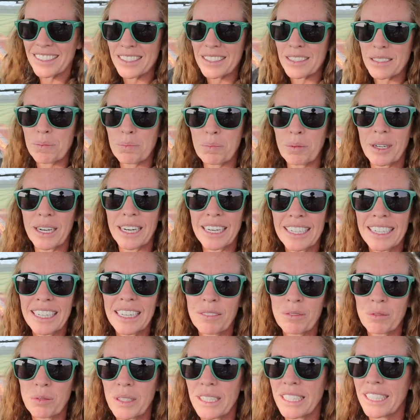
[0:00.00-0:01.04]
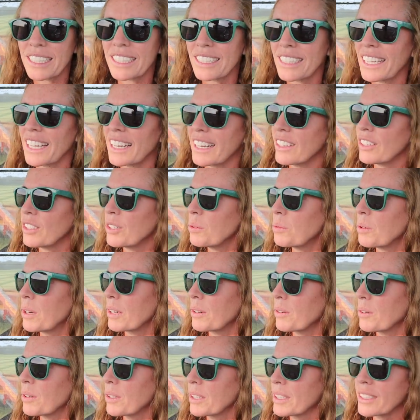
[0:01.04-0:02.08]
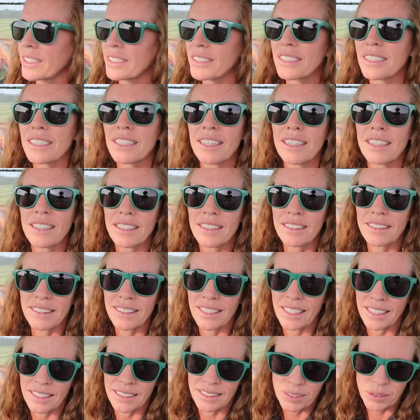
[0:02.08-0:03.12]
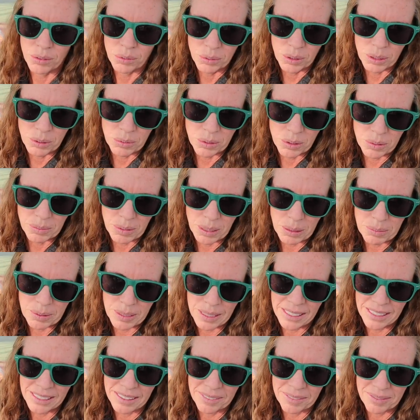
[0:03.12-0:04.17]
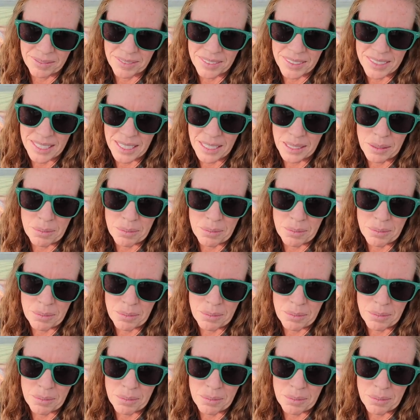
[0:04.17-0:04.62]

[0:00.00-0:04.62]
spring, if we can get a new one ordered, then we will maybe say